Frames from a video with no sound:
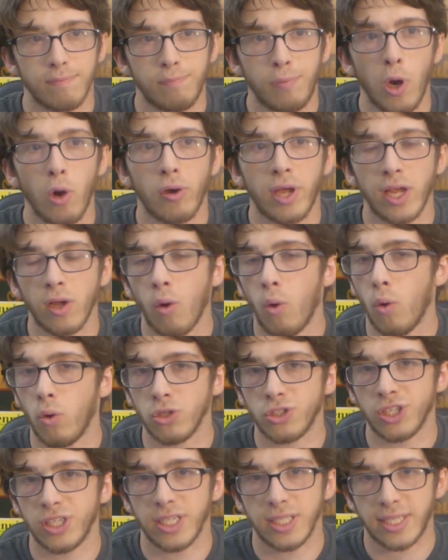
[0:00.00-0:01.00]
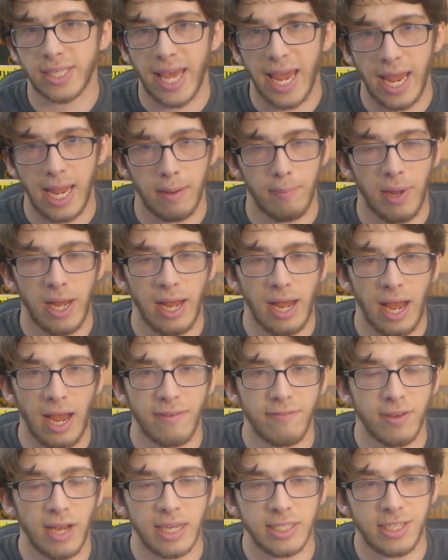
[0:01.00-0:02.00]
poking holes in his game.
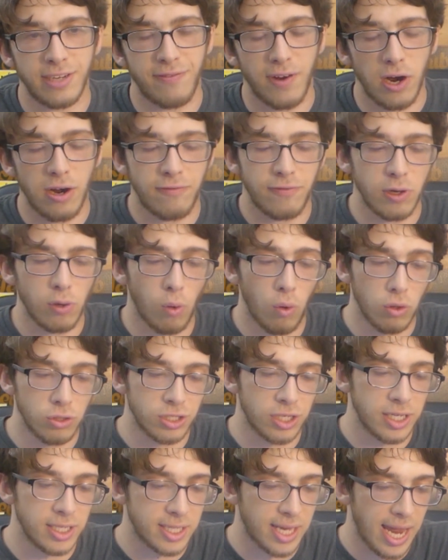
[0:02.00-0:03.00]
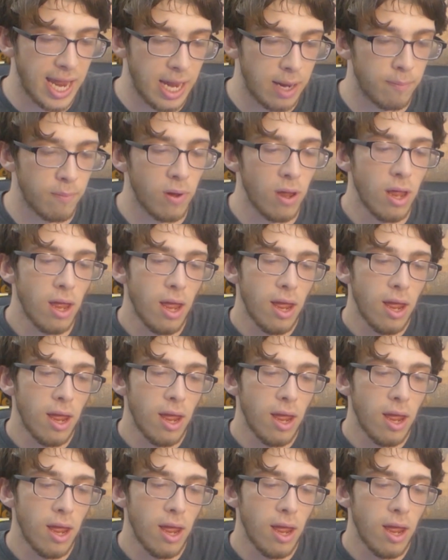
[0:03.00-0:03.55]
I see very few holes in his game,